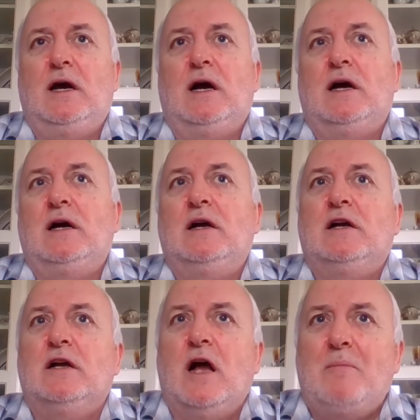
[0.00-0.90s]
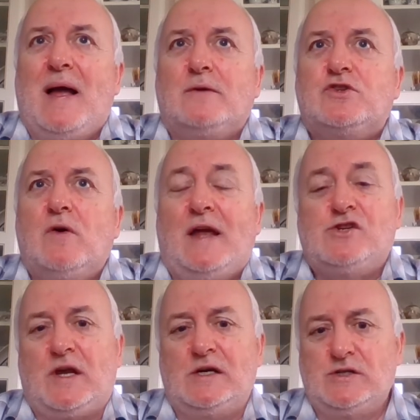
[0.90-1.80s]
uh, about your
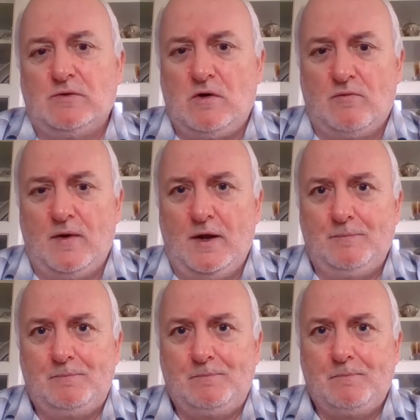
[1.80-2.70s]
educational career.